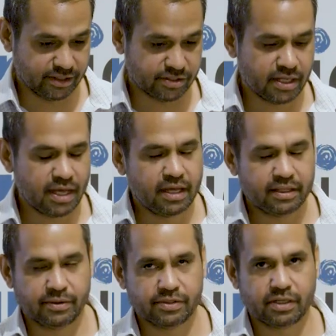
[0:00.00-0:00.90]
end.
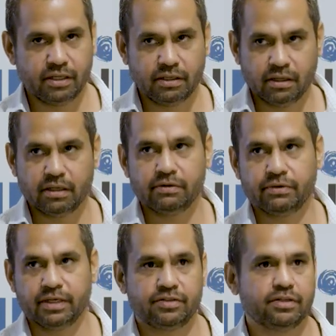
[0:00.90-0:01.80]
There was a lot of
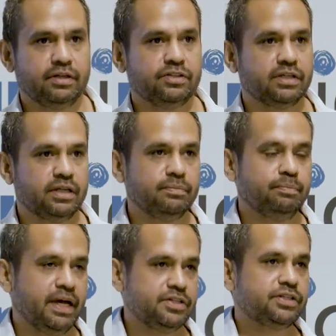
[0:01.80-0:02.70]
research that
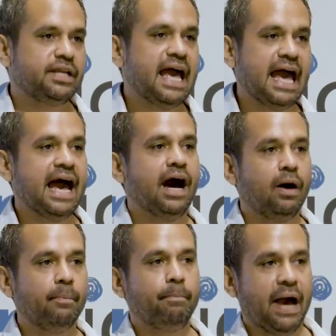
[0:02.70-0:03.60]
measured
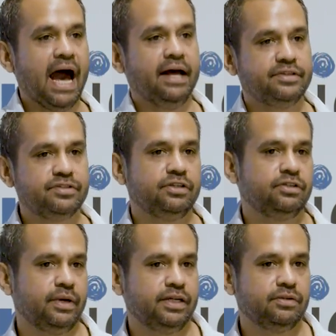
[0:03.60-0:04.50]
how bad the
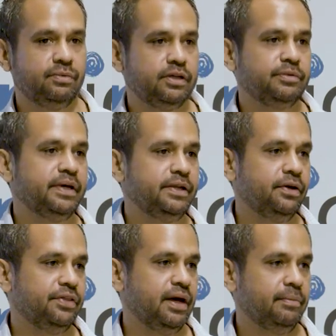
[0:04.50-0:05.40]
situation was, but
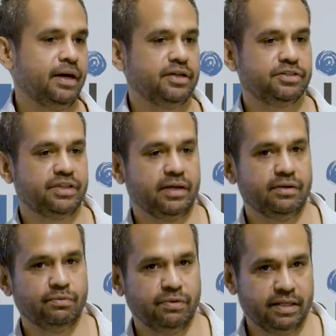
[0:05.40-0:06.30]
not that much that,
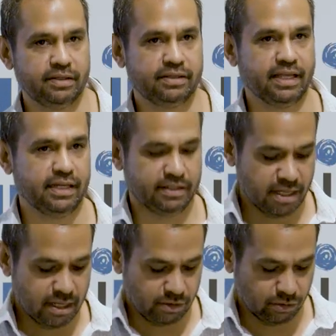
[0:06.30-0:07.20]
that
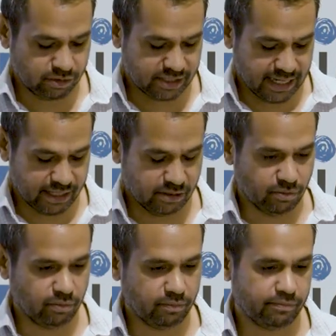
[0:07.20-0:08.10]
looked at
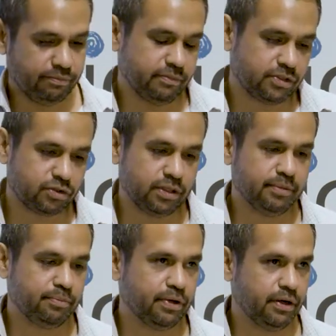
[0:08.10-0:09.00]

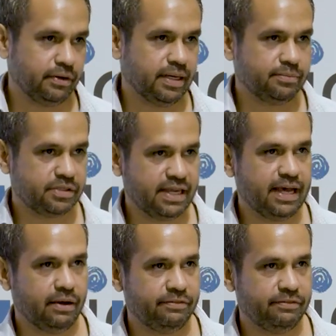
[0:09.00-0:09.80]
treatment programs and how